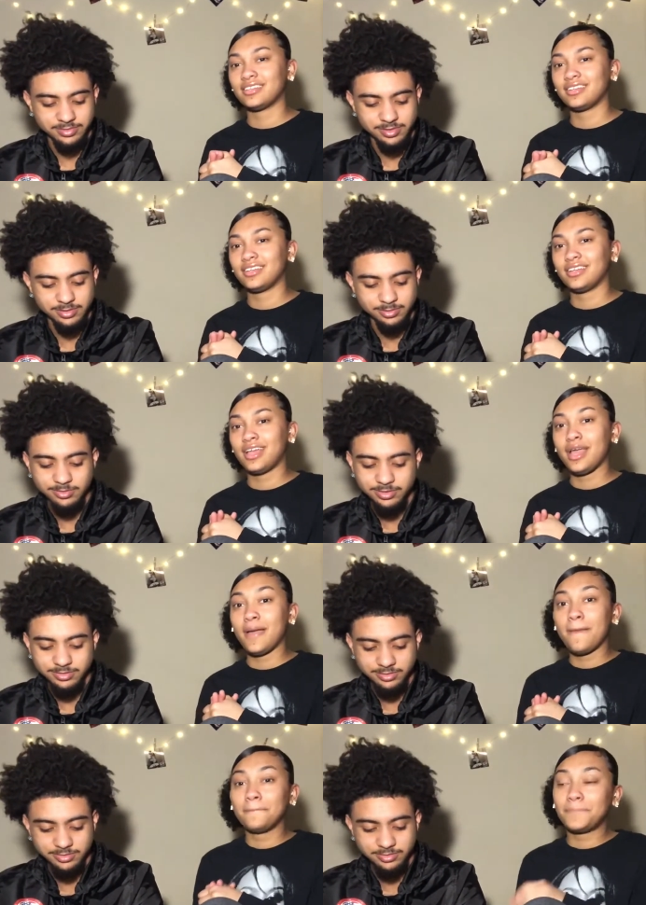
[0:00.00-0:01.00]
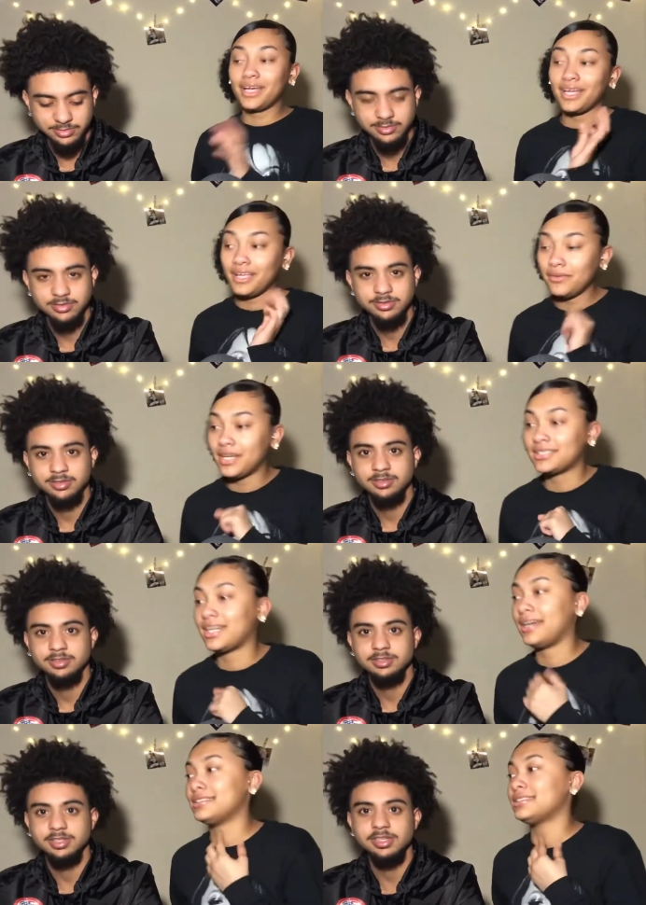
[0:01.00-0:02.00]
Speaker 1: No. But anyways,
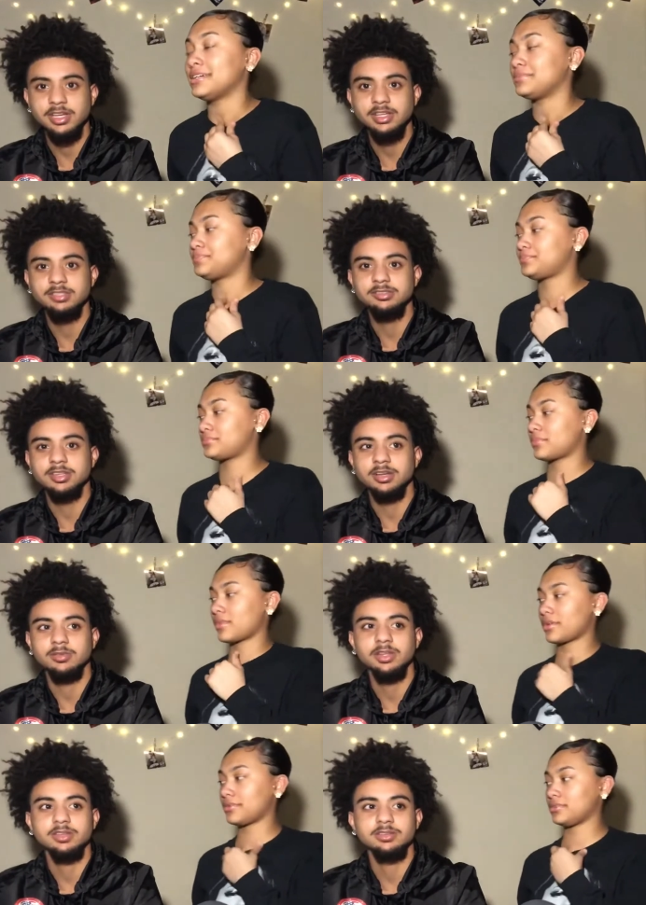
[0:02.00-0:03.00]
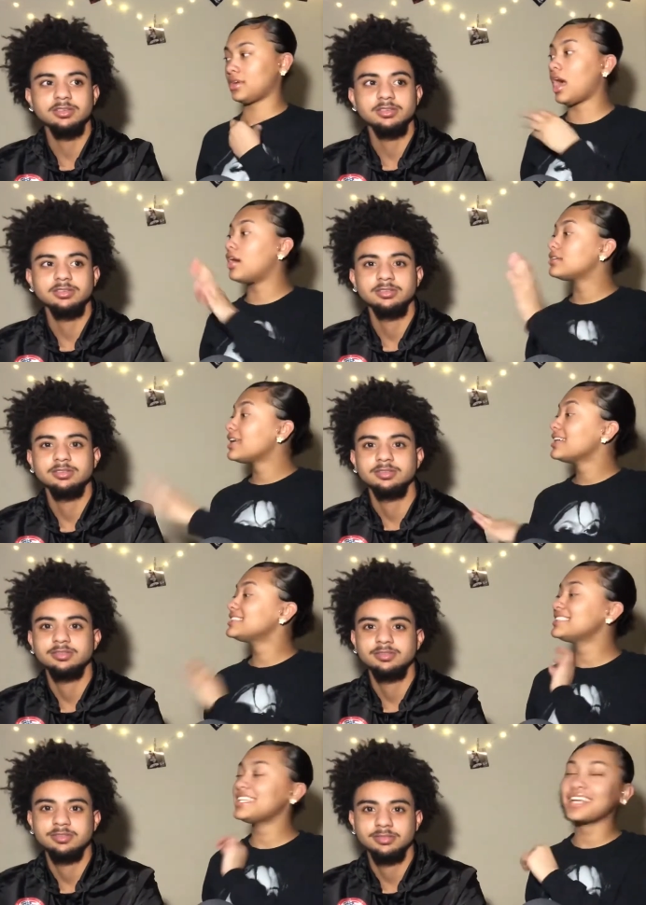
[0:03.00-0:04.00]
y'all. She so, called you Zyreca. Oh yeah,
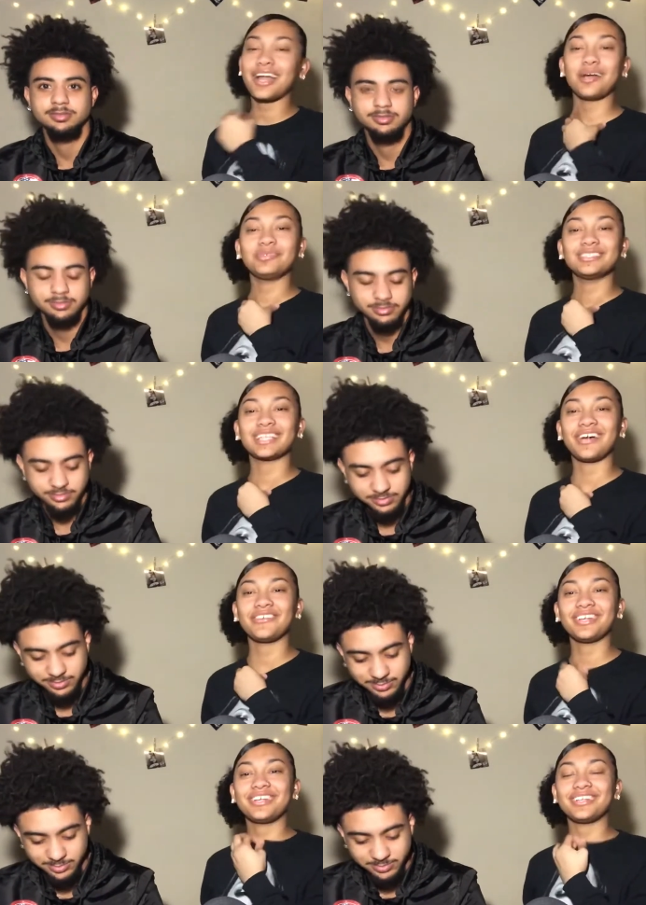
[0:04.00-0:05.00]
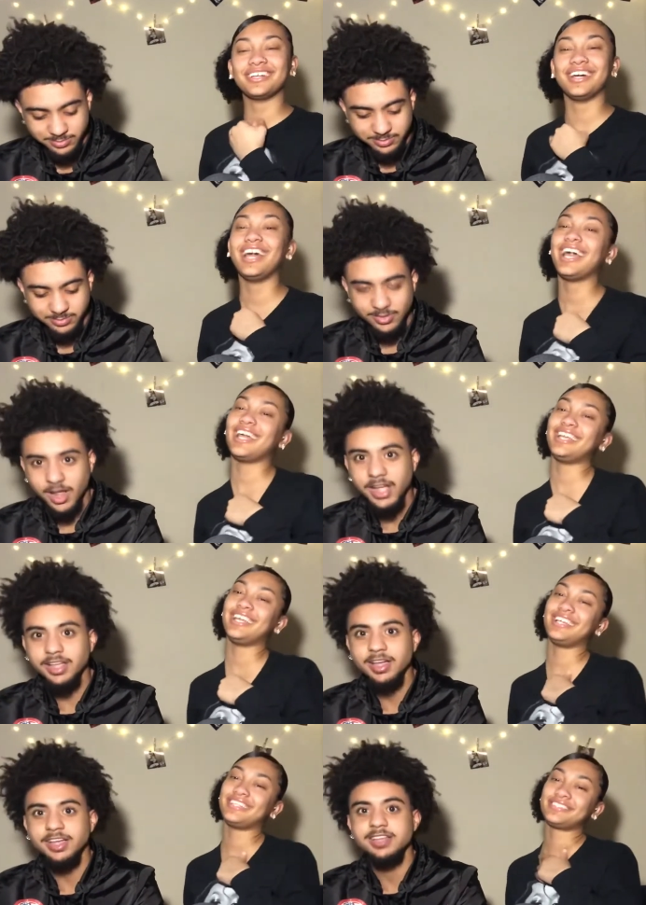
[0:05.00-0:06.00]
she did call me Zyreca. I got
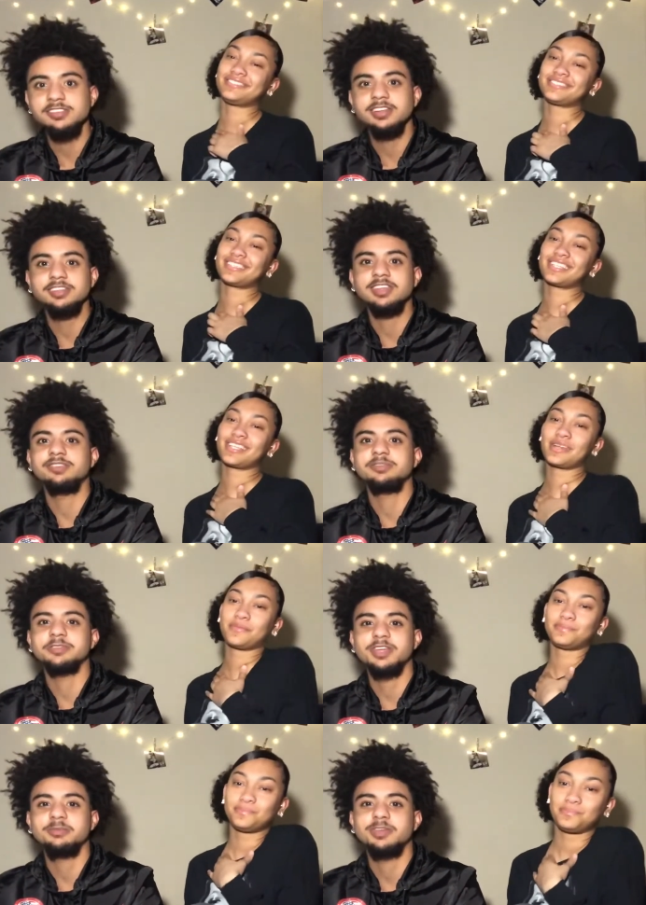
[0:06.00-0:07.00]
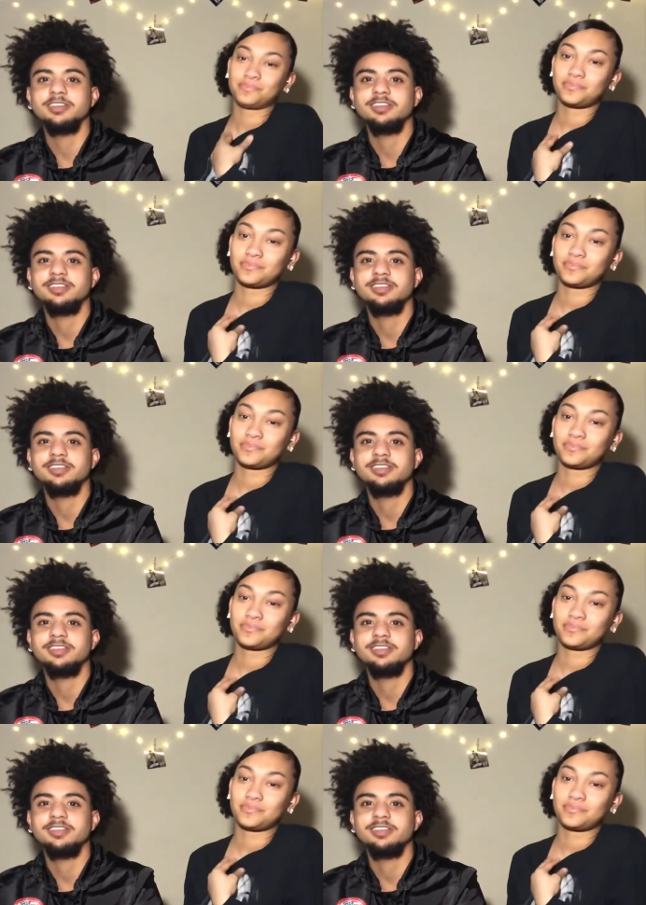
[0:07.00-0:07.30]
then, I
Speaker 2: got Zyrtec from J Man.